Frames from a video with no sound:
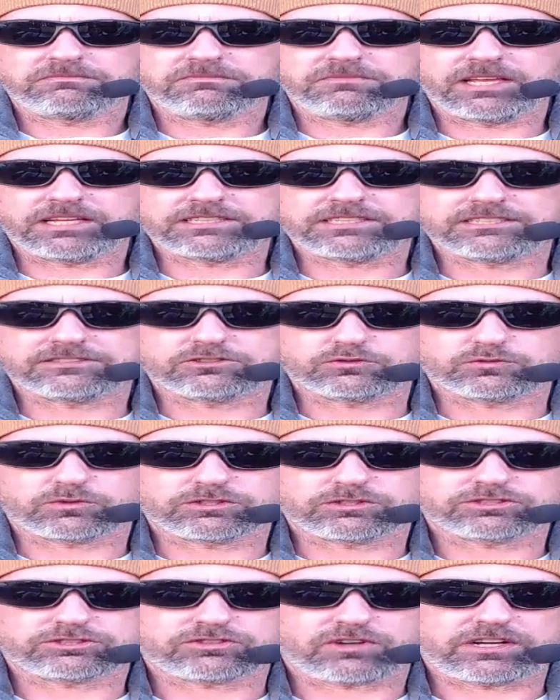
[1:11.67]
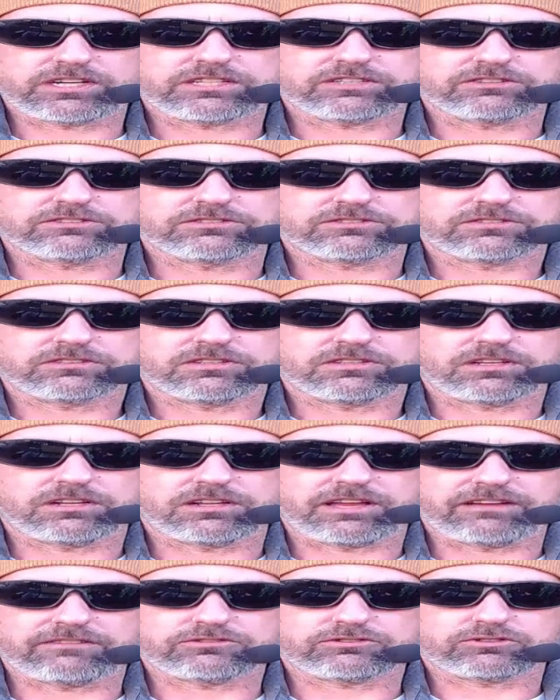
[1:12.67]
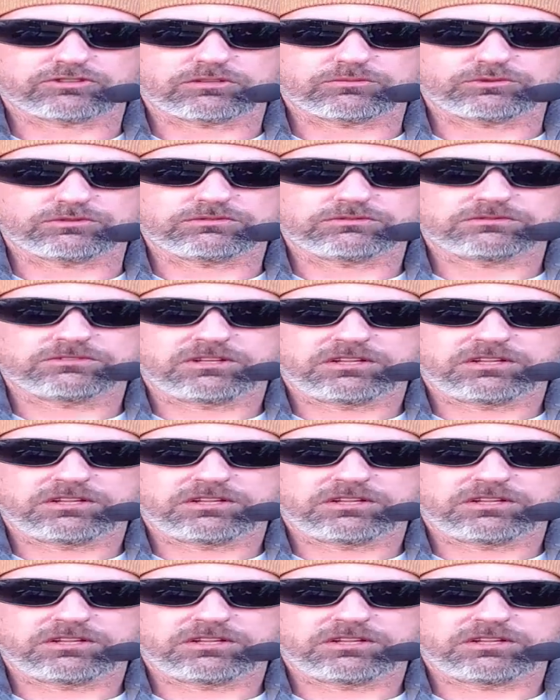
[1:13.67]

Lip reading: And this is where strikers have trouble.